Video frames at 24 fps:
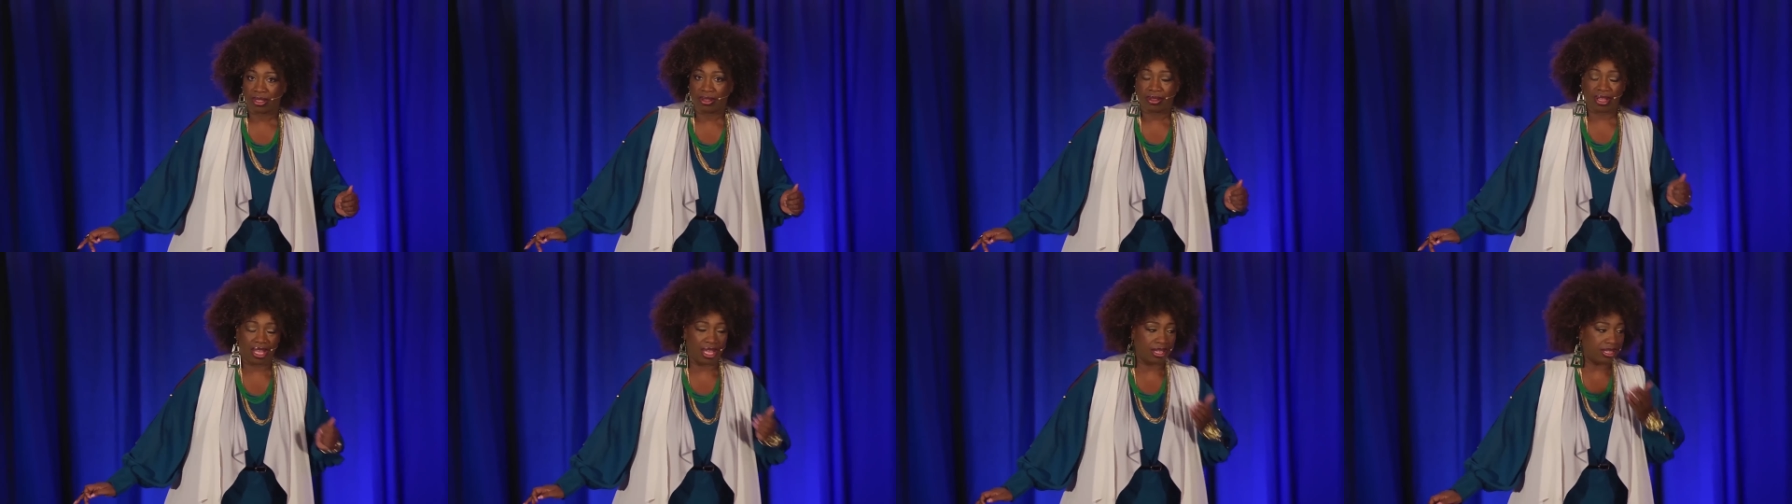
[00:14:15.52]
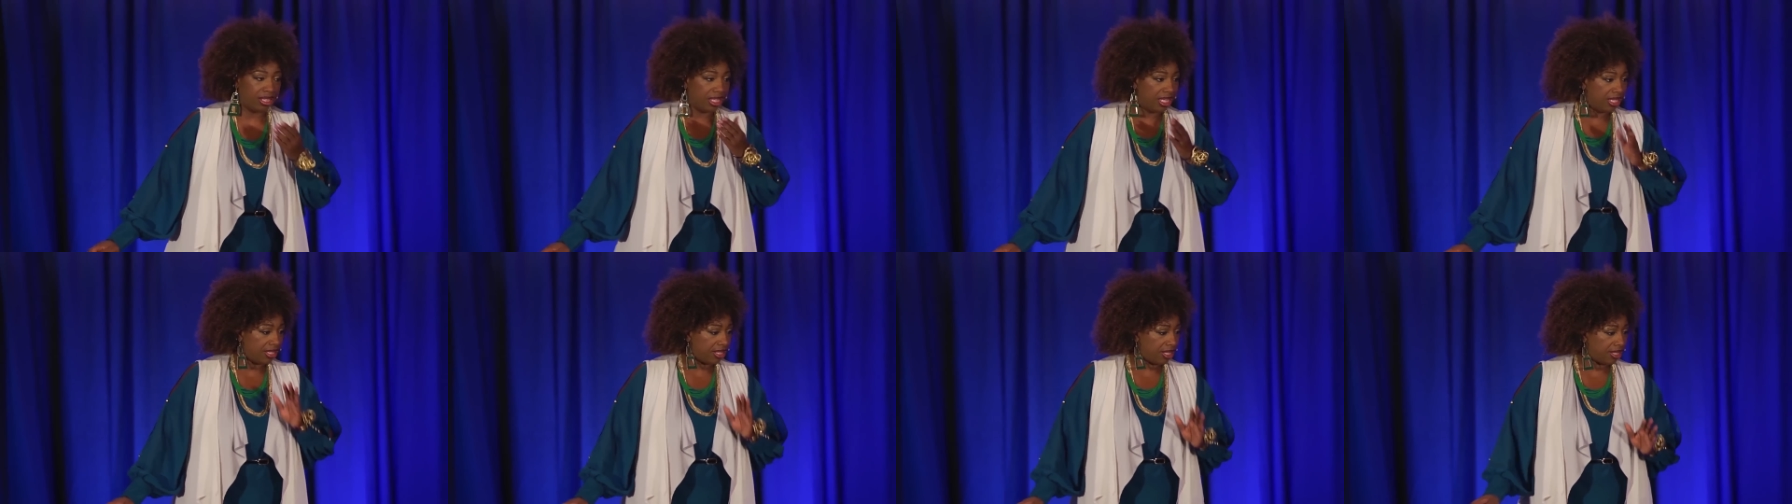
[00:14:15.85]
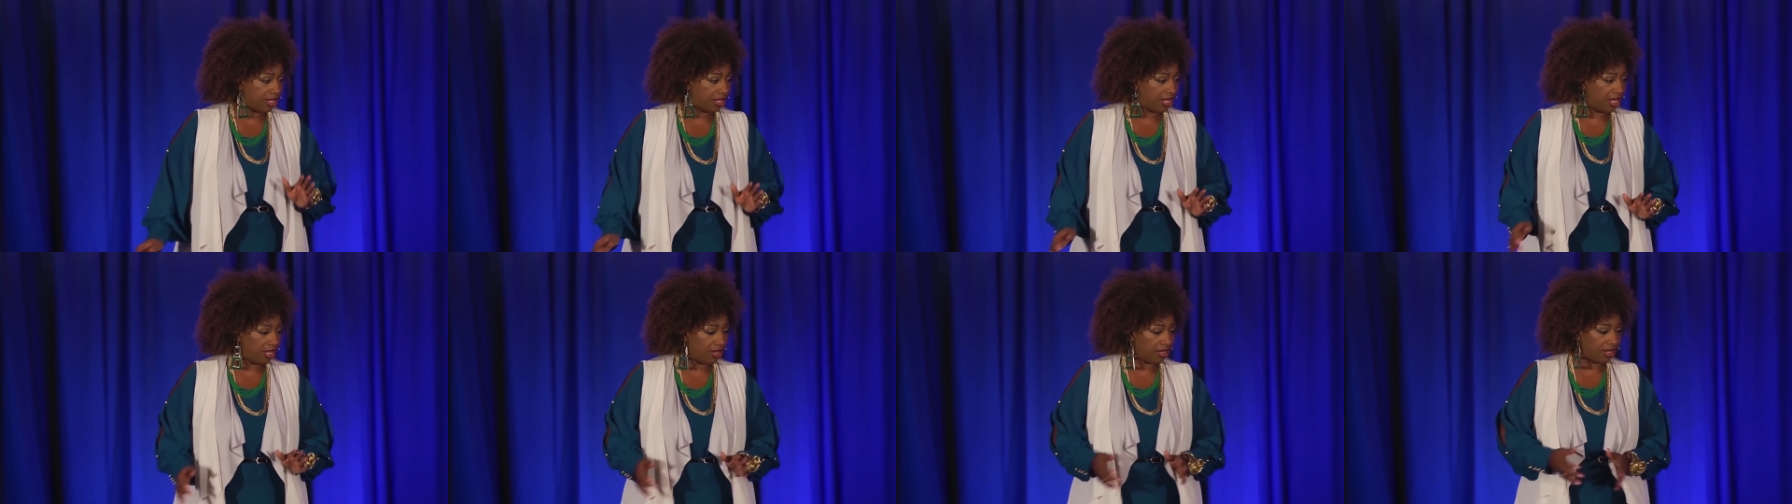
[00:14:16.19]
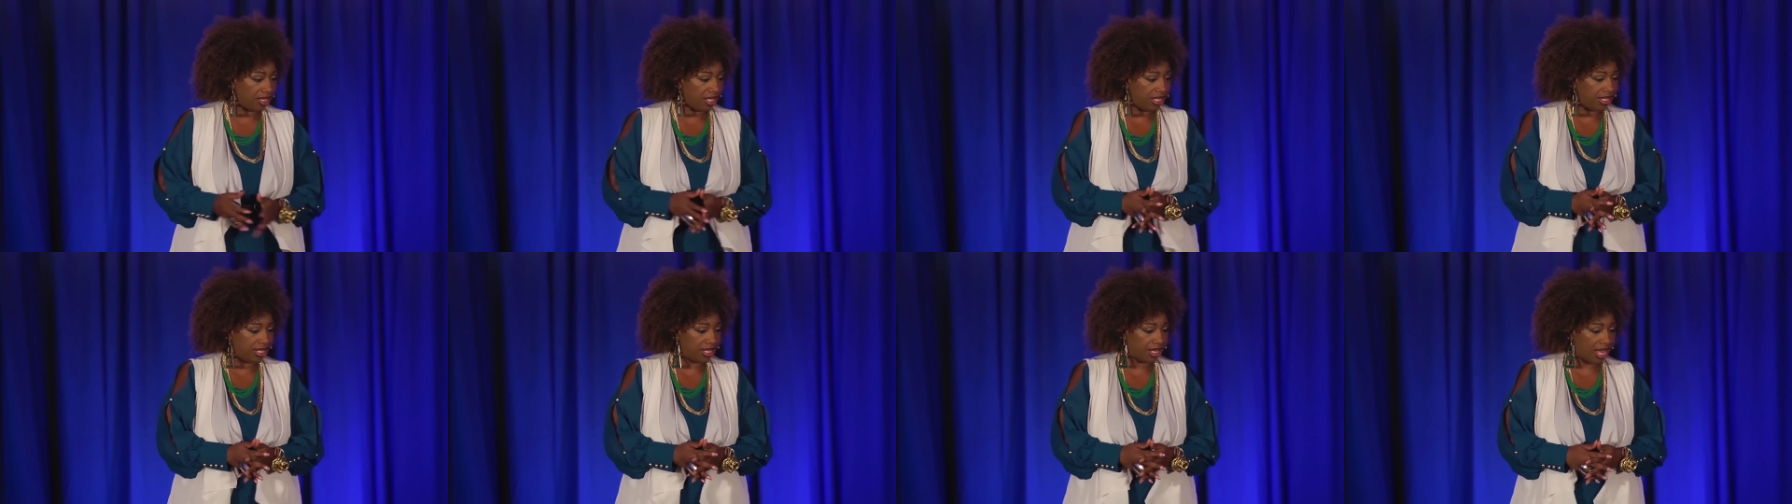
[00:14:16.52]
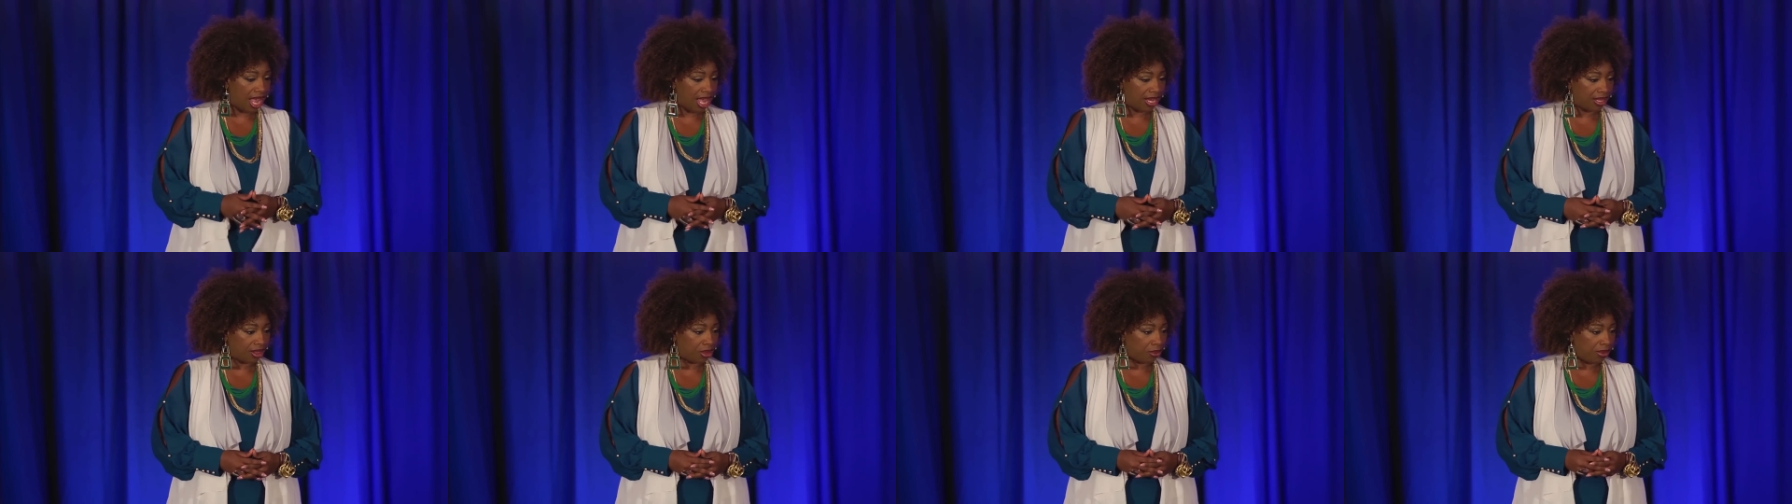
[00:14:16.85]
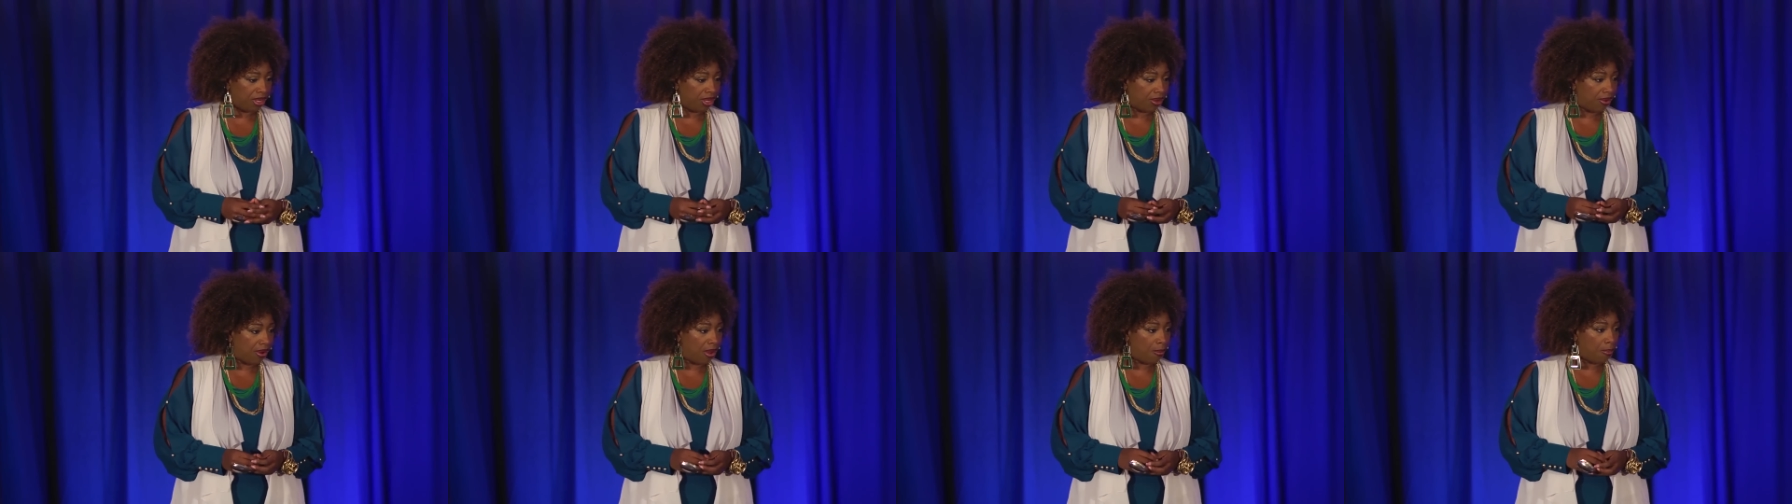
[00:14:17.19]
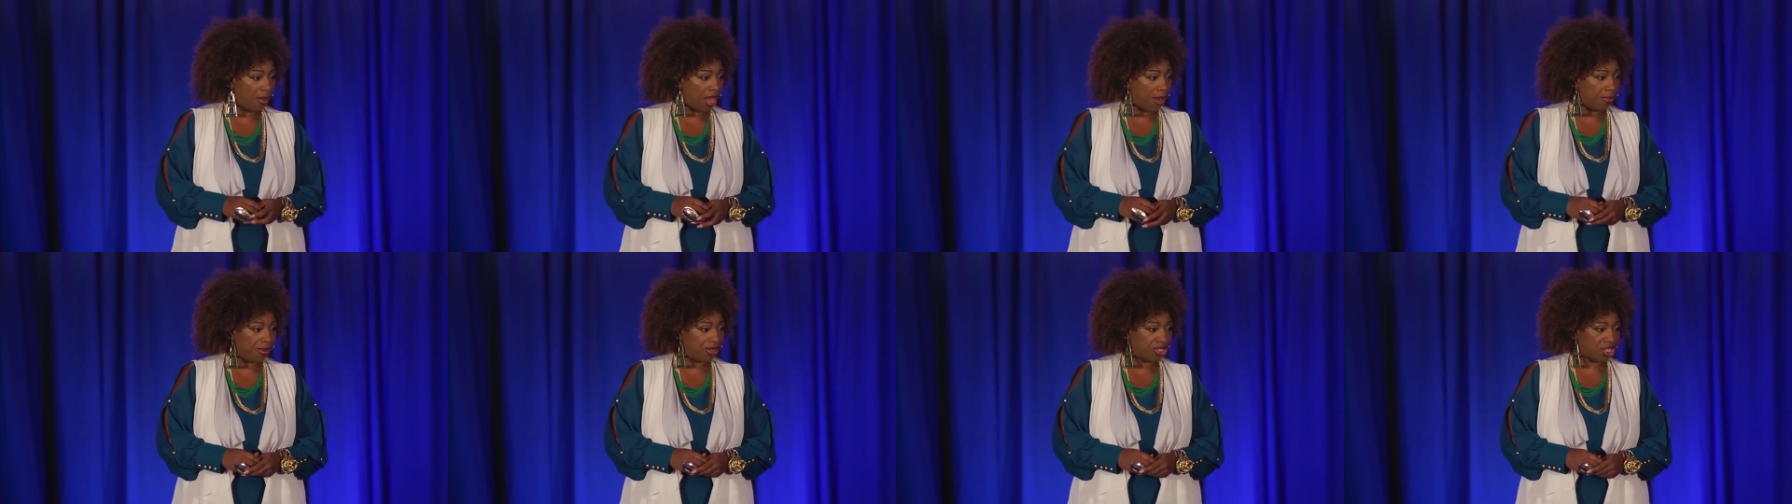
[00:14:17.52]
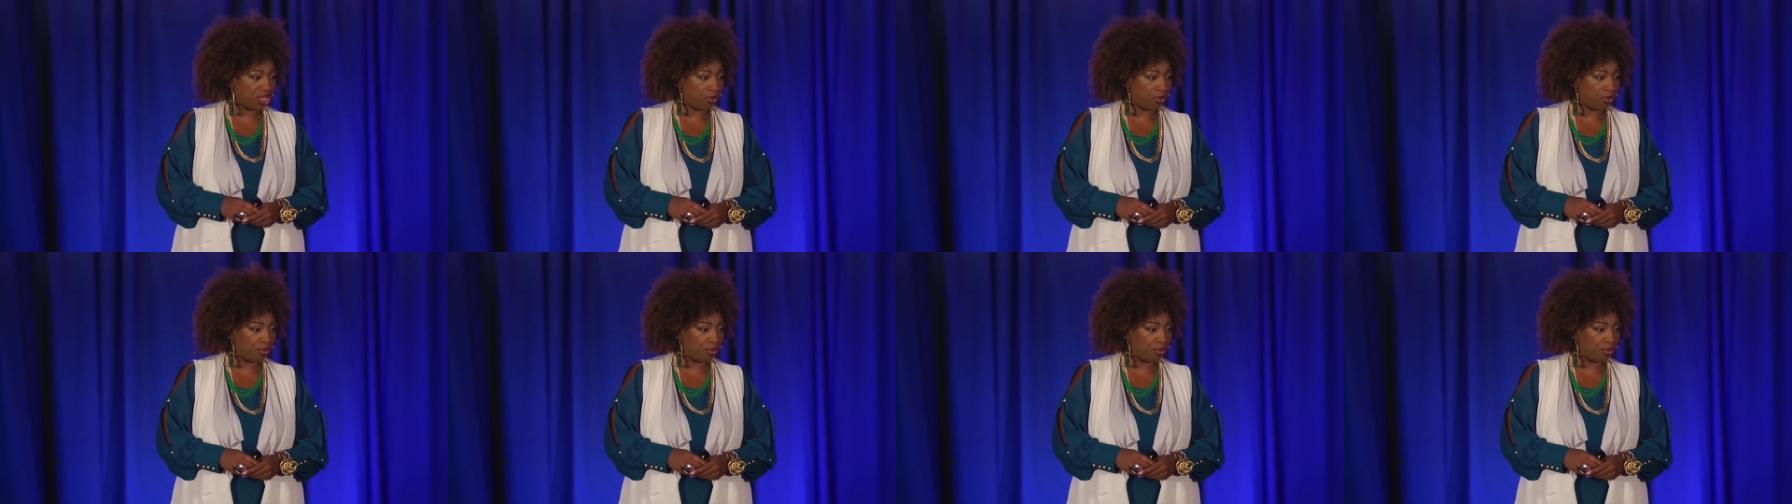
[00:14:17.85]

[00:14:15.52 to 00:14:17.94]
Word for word: That Lisa, sit, Lisa got a three-year-old baby.